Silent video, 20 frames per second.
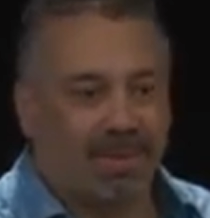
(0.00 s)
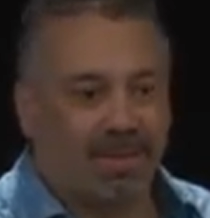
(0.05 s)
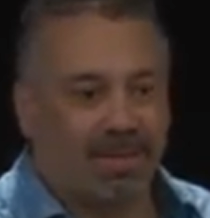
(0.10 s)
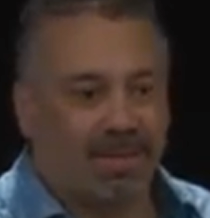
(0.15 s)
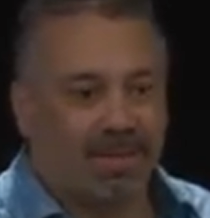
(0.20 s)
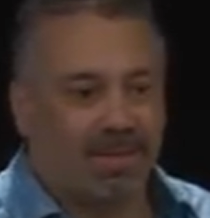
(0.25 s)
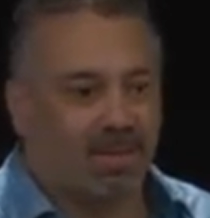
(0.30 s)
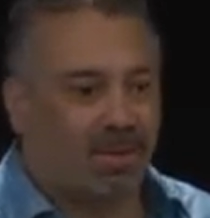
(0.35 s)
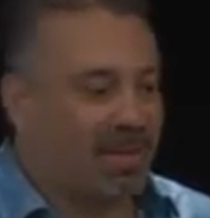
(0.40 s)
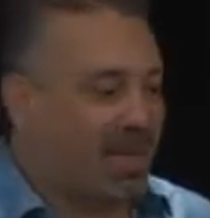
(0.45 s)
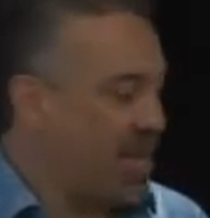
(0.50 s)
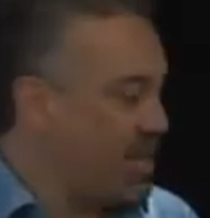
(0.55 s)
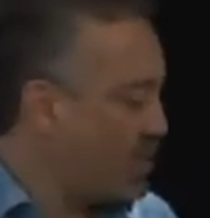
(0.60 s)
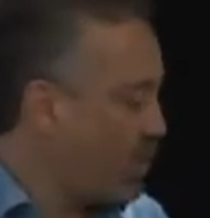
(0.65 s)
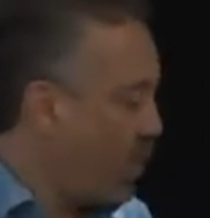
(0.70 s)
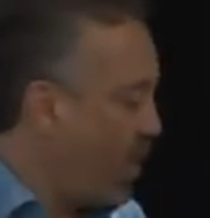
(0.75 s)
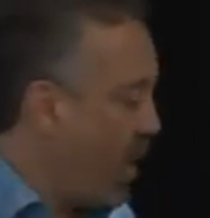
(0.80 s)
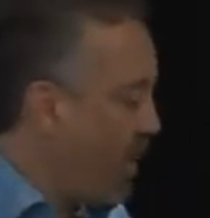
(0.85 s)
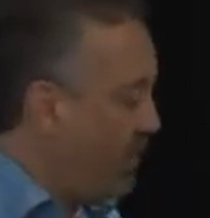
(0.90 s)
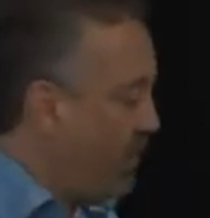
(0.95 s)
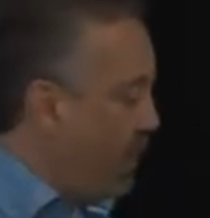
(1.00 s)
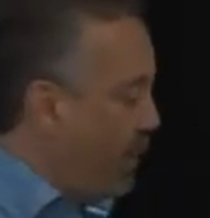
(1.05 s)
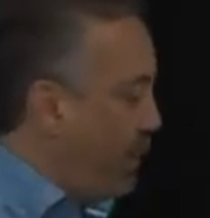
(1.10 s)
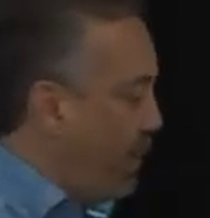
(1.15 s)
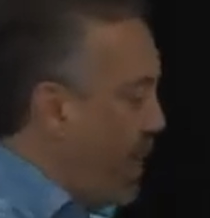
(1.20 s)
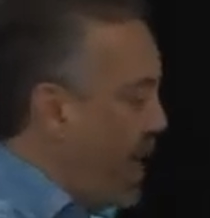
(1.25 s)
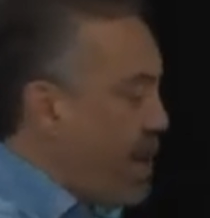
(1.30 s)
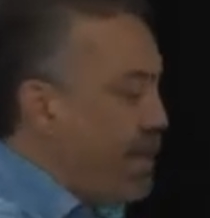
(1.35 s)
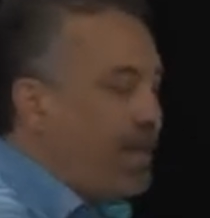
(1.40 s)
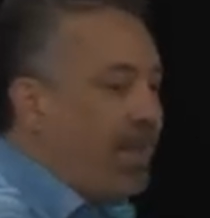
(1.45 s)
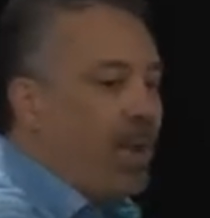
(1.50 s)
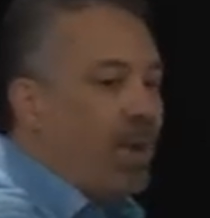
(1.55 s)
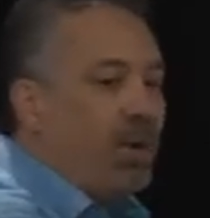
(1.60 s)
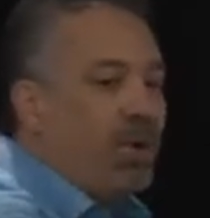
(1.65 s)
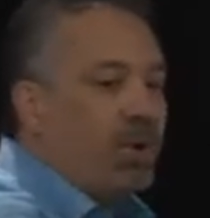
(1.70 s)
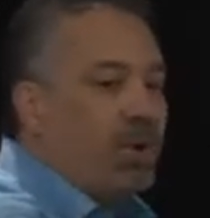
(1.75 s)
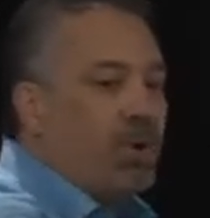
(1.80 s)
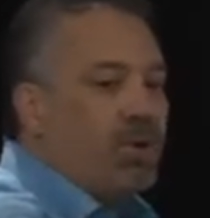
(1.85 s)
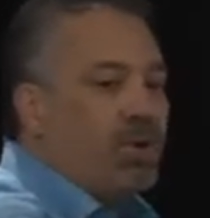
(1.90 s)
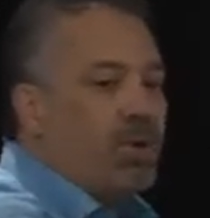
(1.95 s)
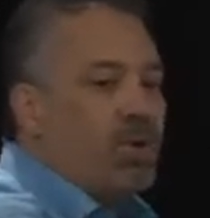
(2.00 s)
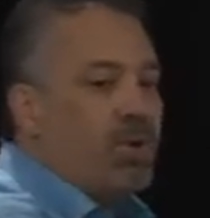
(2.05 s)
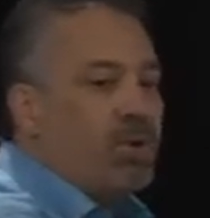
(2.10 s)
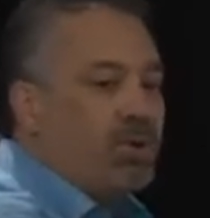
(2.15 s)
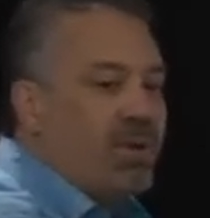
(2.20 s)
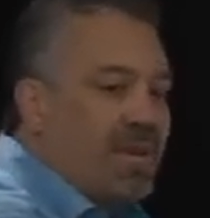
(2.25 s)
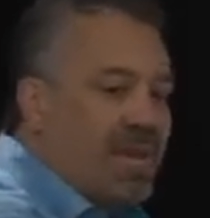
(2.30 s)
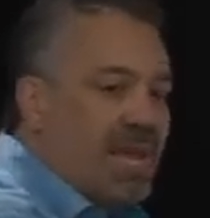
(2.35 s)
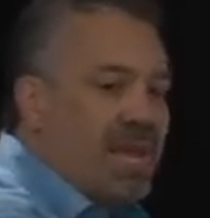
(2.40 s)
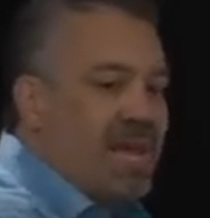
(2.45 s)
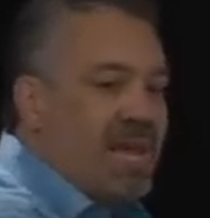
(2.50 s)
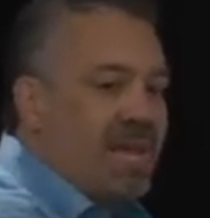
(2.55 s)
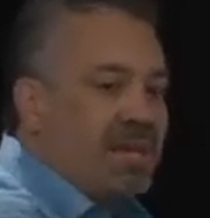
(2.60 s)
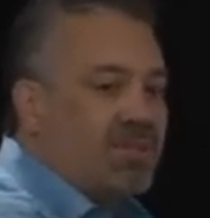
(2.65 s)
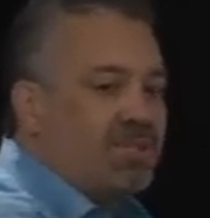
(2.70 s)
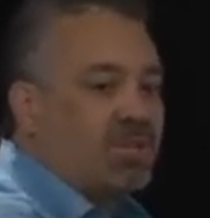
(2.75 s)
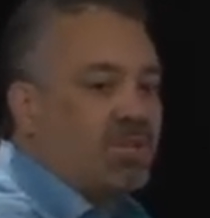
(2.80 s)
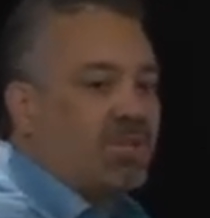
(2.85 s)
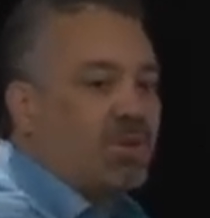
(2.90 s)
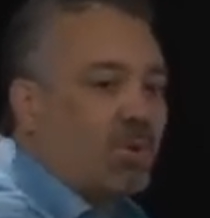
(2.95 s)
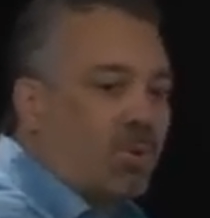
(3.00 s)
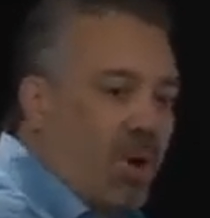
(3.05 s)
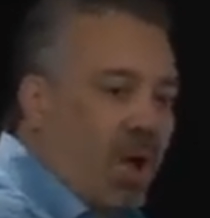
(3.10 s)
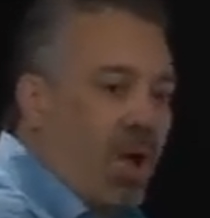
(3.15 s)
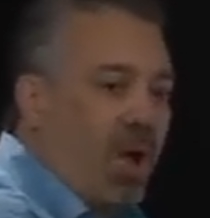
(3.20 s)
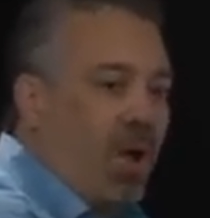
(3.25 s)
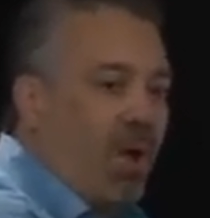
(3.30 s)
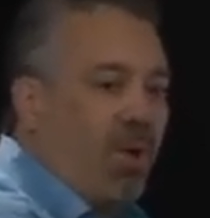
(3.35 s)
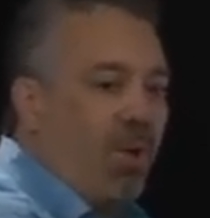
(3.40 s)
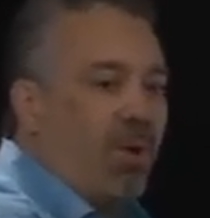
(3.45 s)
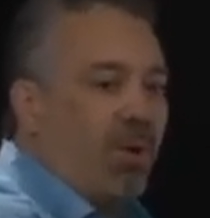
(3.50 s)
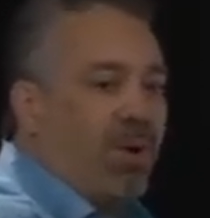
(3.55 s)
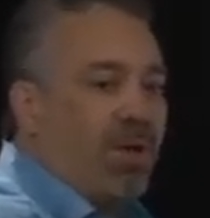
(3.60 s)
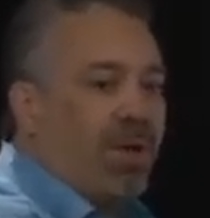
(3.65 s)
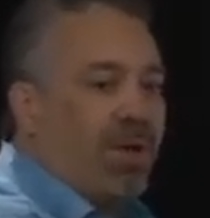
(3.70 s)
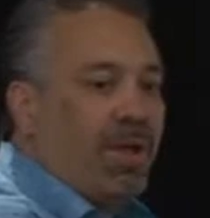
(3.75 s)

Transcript: So guess what? The people who you need to grow